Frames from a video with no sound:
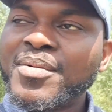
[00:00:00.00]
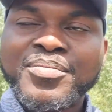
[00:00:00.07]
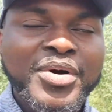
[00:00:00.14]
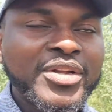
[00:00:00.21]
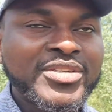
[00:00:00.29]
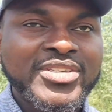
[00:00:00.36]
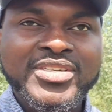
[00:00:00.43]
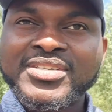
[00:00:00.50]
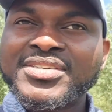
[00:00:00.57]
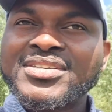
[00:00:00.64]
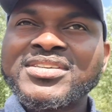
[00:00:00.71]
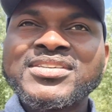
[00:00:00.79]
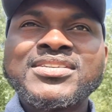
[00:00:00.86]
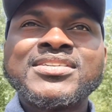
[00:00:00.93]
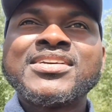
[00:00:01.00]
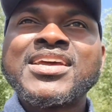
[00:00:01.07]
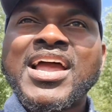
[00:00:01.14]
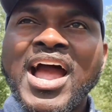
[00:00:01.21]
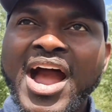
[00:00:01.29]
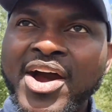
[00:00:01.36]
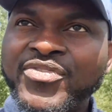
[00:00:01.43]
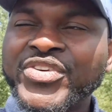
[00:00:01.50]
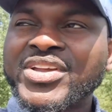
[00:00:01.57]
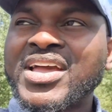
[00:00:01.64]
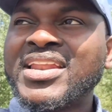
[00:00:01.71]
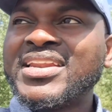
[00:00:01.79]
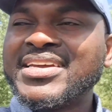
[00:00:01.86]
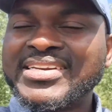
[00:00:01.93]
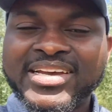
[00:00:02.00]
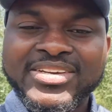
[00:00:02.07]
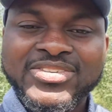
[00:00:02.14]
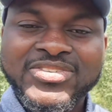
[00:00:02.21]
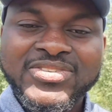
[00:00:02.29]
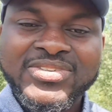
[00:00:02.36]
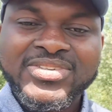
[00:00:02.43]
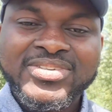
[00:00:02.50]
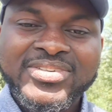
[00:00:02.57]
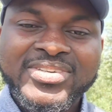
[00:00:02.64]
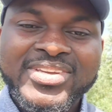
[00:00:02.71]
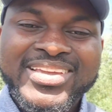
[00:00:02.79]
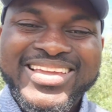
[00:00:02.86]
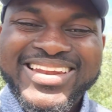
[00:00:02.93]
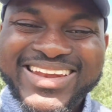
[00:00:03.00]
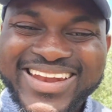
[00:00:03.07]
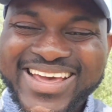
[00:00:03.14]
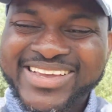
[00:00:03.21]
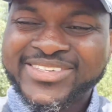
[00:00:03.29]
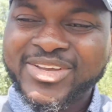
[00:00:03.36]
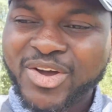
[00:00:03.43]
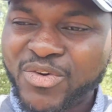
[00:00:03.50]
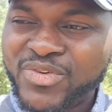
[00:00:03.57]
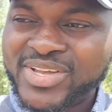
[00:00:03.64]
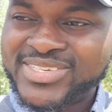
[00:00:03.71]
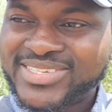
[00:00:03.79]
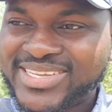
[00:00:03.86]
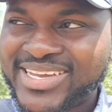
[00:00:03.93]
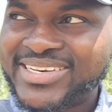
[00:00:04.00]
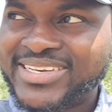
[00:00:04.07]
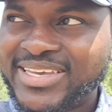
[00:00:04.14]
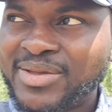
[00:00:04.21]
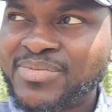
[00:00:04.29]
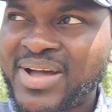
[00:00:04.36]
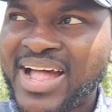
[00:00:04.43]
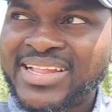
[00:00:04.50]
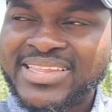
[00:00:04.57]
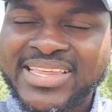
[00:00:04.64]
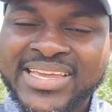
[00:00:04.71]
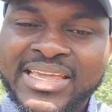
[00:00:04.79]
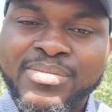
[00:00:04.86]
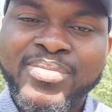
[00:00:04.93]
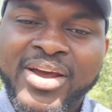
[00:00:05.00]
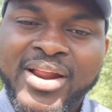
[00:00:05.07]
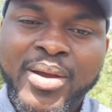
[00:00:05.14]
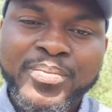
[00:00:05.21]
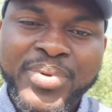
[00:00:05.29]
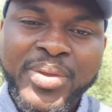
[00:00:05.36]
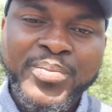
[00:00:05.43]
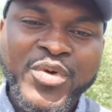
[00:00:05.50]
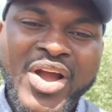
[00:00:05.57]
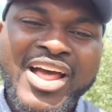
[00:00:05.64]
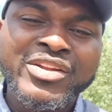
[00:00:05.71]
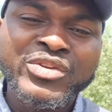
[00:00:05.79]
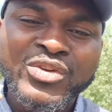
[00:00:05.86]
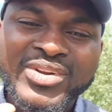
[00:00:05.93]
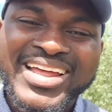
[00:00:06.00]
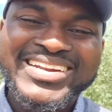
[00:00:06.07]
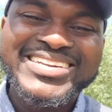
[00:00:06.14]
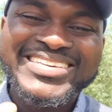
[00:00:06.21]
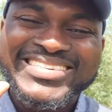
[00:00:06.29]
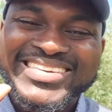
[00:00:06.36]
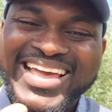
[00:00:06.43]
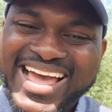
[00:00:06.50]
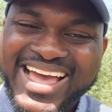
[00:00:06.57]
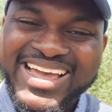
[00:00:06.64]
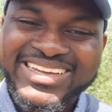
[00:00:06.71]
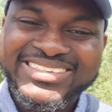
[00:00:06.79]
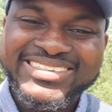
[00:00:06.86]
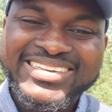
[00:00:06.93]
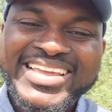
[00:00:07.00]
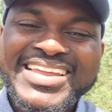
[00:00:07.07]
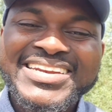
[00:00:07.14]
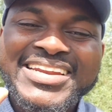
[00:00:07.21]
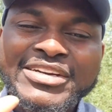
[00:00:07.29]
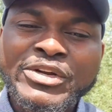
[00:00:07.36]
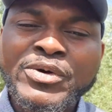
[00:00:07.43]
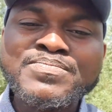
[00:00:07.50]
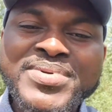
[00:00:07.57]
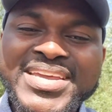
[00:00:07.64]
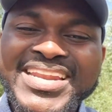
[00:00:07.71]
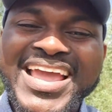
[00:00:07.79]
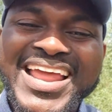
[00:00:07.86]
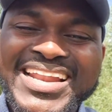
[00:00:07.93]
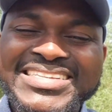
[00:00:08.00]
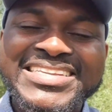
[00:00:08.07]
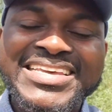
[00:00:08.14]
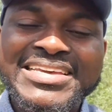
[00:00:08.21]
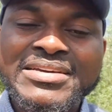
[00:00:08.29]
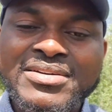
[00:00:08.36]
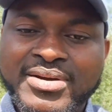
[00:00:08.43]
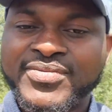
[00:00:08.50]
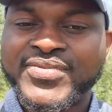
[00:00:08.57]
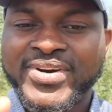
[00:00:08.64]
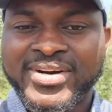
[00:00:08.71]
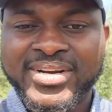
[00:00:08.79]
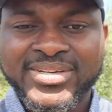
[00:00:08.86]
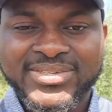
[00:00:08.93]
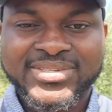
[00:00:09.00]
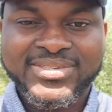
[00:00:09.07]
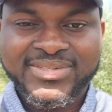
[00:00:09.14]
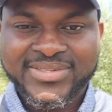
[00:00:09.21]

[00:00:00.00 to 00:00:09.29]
But African leaders, let's always think deep and think about our people and know that these guys, they don't mean anything good for us.